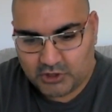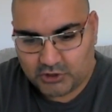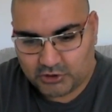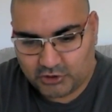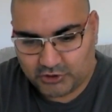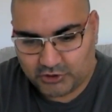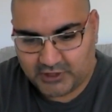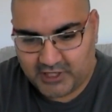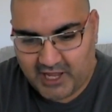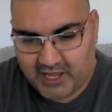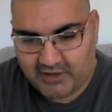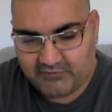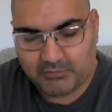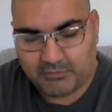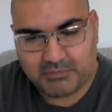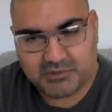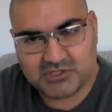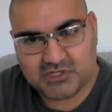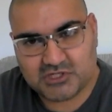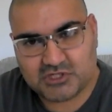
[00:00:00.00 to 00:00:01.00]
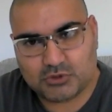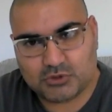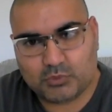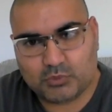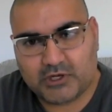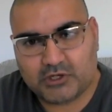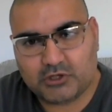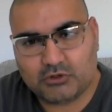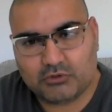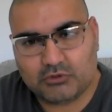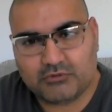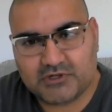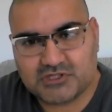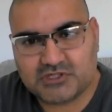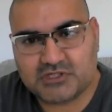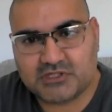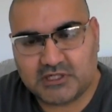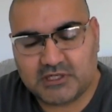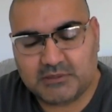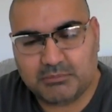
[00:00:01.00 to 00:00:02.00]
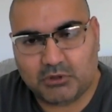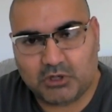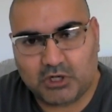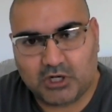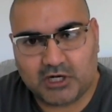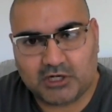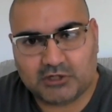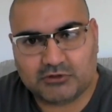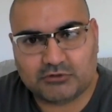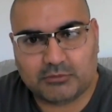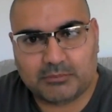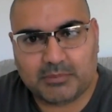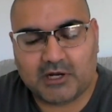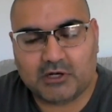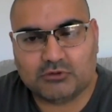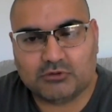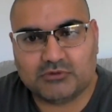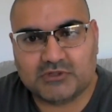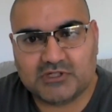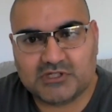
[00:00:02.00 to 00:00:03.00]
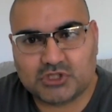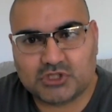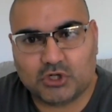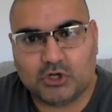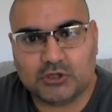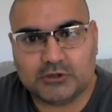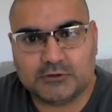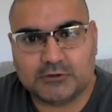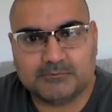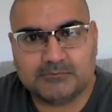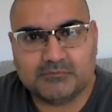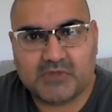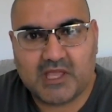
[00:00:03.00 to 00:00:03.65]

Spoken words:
going to have a position where you originally put £100 risk on,